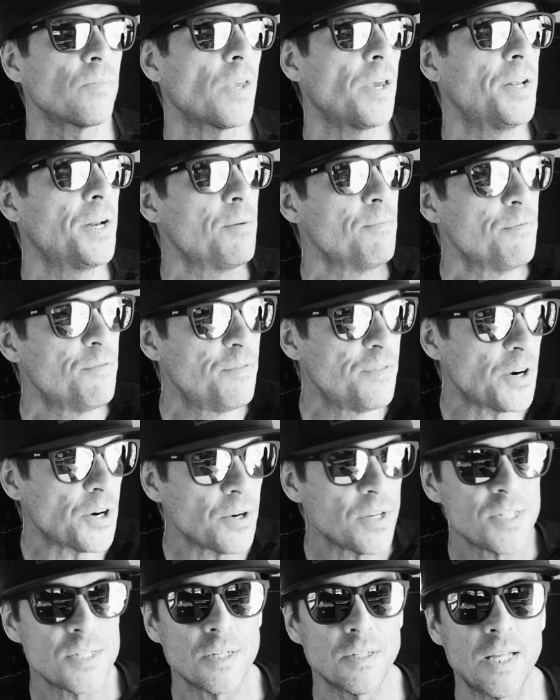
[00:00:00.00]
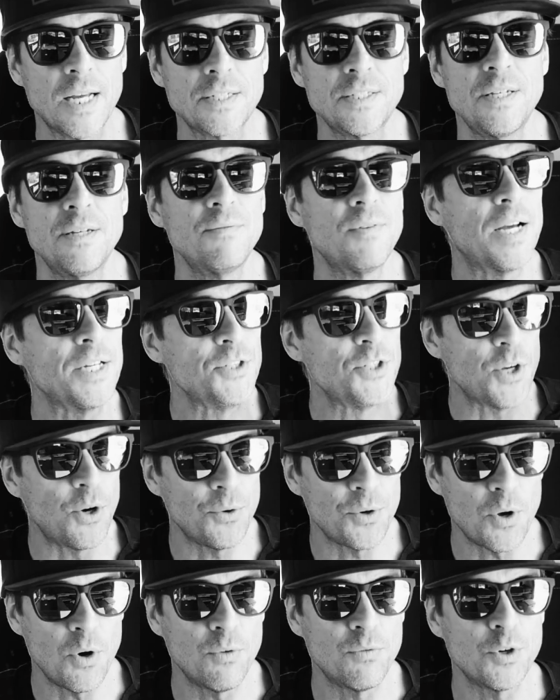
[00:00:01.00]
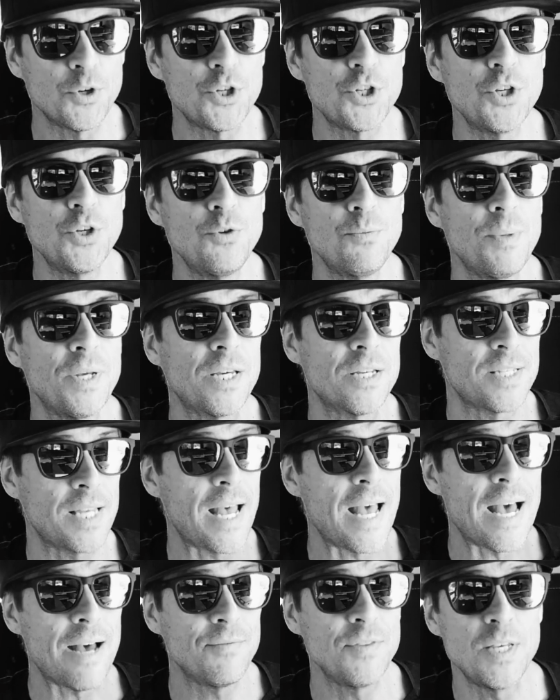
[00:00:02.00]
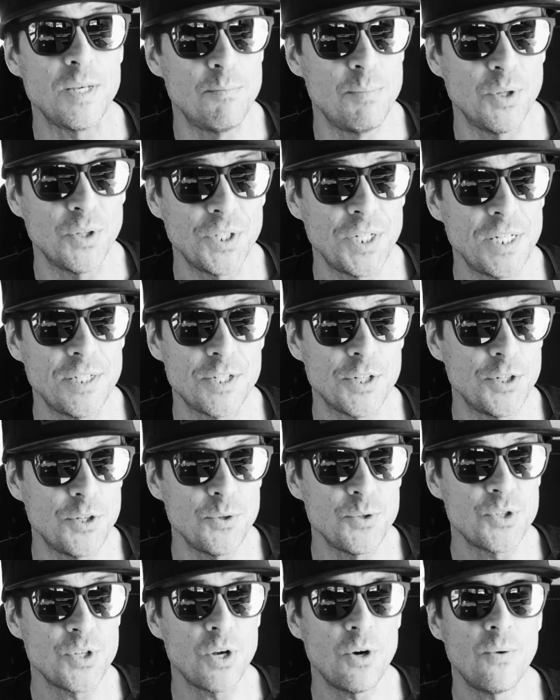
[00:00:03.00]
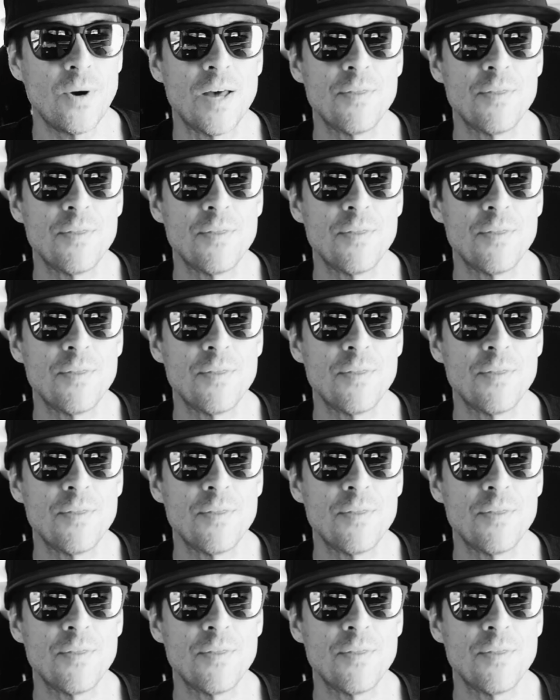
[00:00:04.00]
And I'm very selective. I don't overshoot because I have the ability to do so.